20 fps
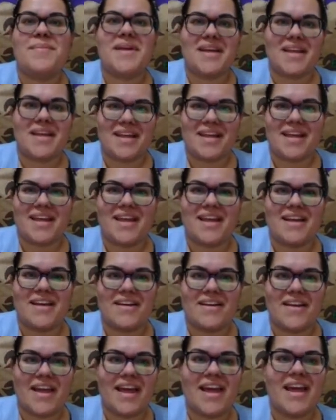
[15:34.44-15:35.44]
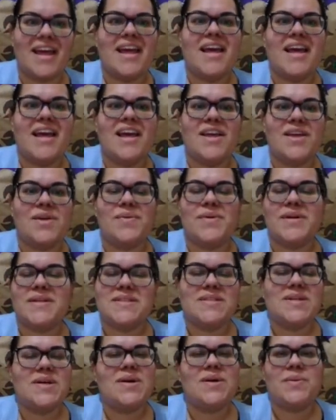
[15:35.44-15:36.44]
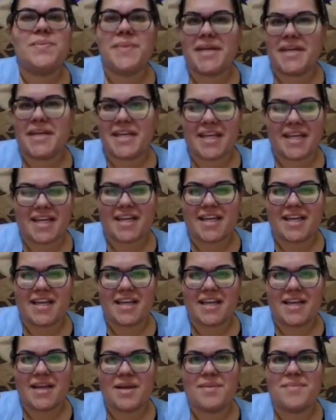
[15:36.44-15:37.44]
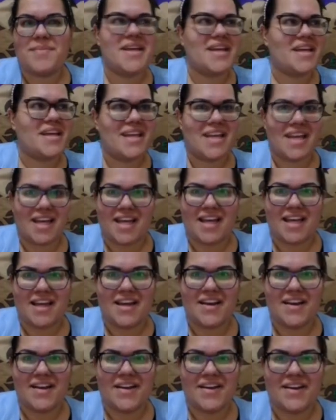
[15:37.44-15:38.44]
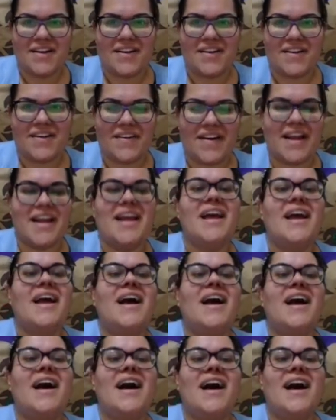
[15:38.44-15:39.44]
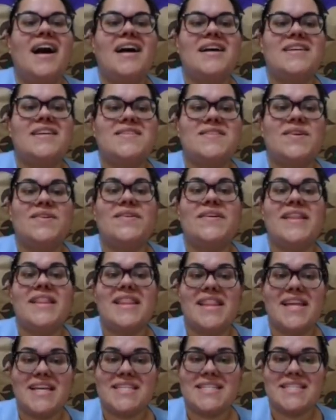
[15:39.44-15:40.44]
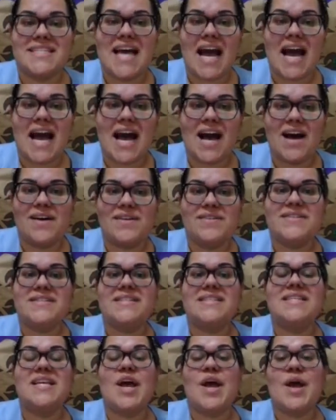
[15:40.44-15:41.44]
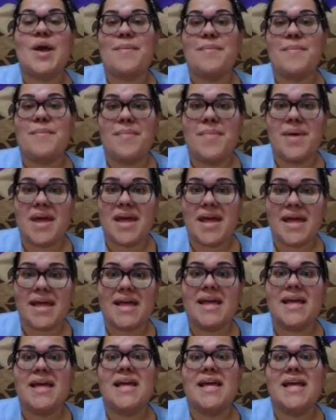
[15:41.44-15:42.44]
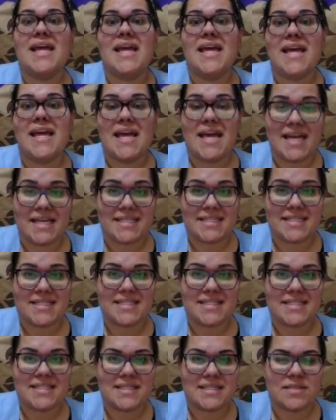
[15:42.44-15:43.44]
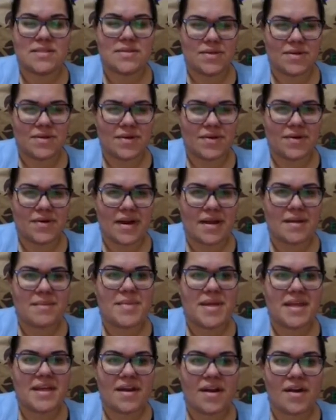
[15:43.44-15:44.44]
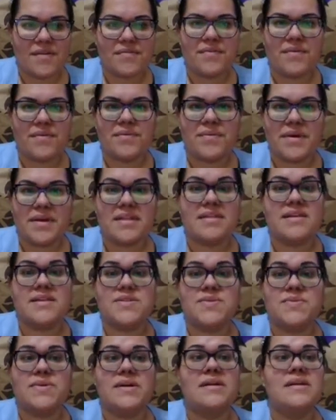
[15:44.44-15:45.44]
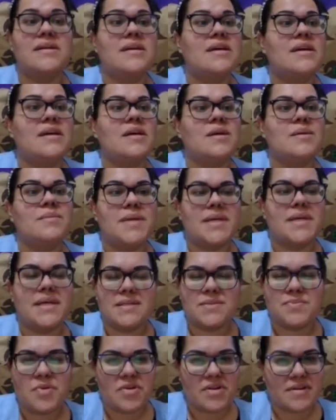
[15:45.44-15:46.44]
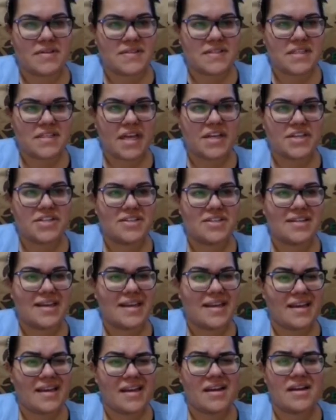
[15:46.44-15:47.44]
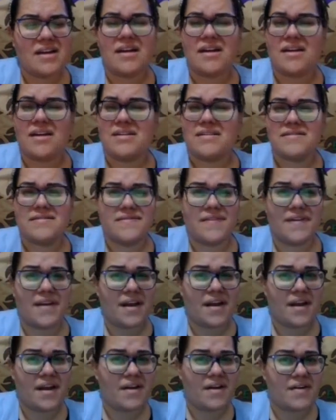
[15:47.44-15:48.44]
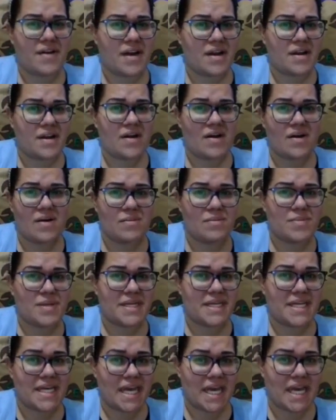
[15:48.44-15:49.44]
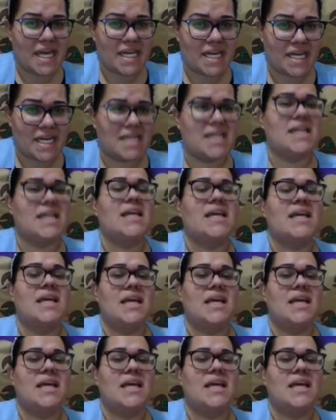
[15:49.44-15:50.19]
pick, ok? You are so picky, picky, alright? So, this house, big, is, alright? Be careful with this word, because pronunciation here is very complicated.